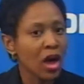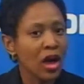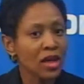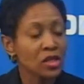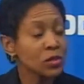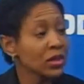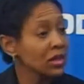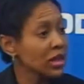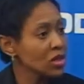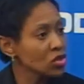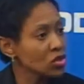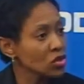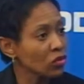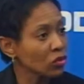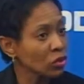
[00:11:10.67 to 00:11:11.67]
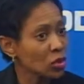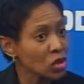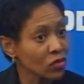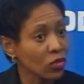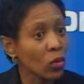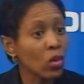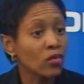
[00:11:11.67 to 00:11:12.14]
expectations of roles
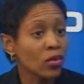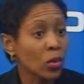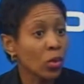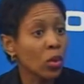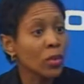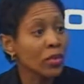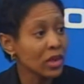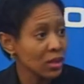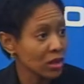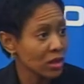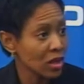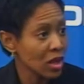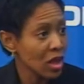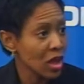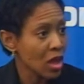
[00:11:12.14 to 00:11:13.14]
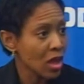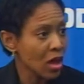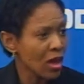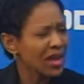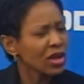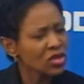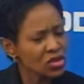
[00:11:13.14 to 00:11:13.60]
of a woman.
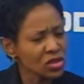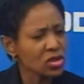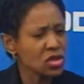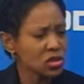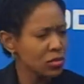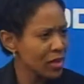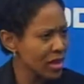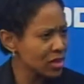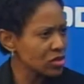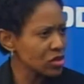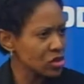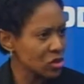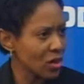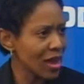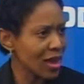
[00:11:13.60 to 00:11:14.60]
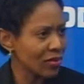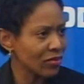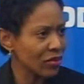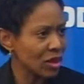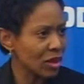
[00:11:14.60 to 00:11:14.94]
And also, too, males do have,